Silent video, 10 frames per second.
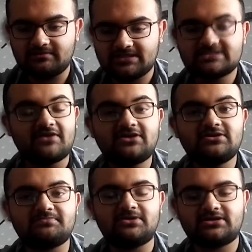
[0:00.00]
It's a very
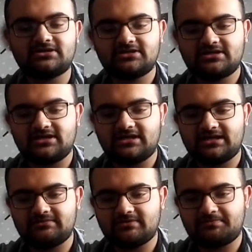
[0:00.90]
good book.
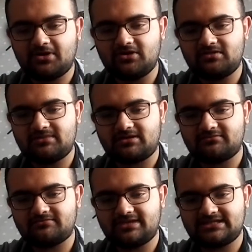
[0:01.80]
The poem
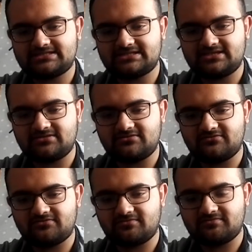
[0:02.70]
I'll read to you
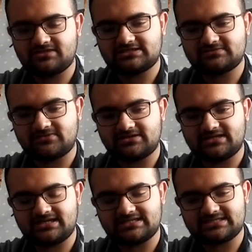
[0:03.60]
from this one
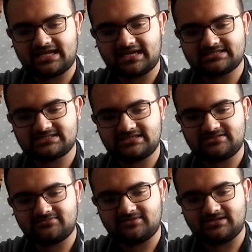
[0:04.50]
is actually
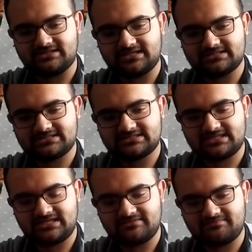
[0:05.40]
the one that
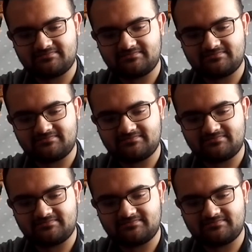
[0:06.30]
she